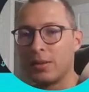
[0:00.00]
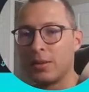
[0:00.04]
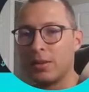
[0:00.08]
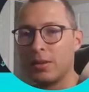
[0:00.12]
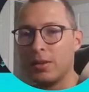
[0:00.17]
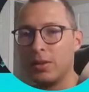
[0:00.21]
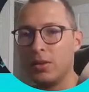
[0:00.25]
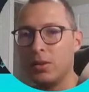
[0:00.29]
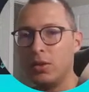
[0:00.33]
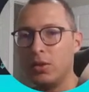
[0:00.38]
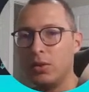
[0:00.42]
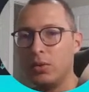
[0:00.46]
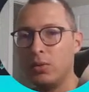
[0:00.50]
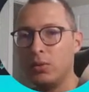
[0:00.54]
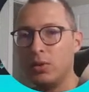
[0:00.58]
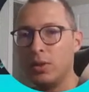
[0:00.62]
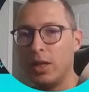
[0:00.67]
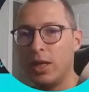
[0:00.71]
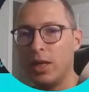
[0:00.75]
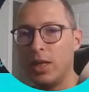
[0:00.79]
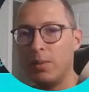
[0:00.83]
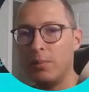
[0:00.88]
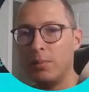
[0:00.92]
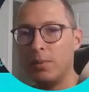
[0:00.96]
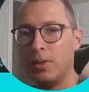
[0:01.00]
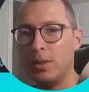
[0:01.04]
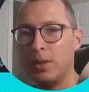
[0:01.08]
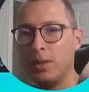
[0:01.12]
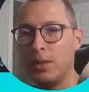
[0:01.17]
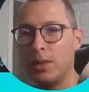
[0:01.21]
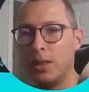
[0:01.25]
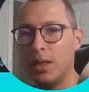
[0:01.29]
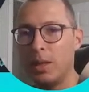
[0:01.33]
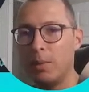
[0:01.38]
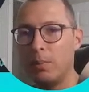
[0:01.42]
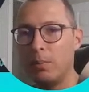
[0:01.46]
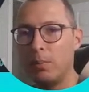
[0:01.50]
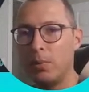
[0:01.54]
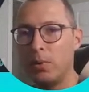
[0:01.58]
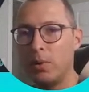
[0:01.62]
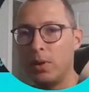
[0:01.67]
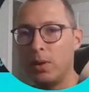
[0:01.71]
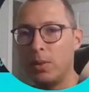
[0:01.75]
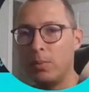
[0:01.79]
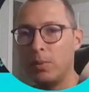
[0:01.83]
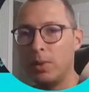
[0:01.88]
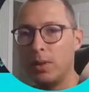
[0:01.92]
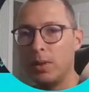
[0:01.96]
You named the
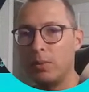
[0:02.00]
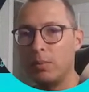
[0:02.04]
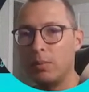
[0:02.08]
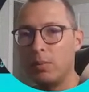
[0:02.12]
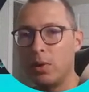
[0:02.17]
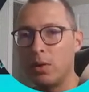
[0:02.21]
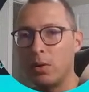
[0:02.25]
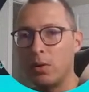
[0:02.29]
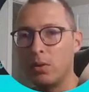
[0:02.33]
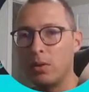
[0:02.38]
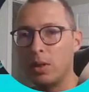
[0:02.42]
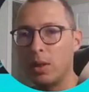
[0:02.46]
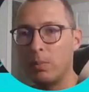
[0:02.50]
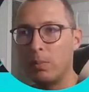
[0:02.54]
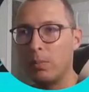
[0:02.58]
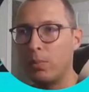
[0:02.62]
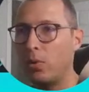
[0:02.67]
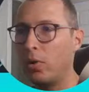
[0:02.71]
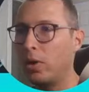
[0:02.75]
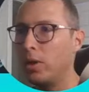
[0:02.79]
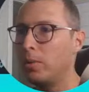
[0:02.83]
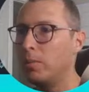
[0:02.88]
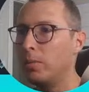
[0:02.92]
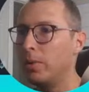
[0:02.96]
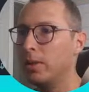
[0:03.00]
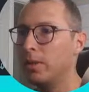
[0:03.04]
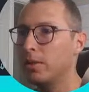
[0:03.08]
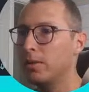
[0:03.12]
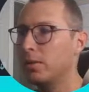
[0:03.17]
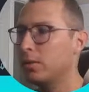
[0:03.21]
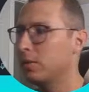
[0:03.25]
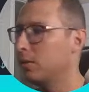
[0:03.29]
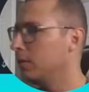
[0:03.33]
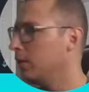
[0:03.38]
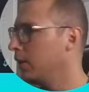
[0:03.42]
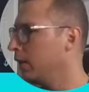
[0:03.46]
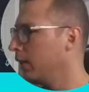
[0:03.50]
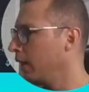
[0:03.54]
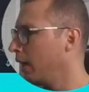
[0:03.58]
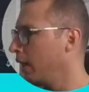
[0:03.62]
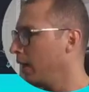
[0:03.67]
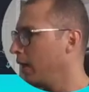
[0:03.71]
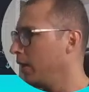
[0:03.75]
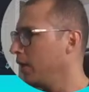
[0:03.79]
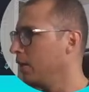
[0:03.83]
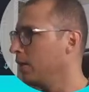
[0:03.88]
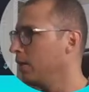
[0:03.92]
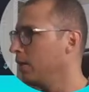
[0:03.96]
appointment model appointments. Did I?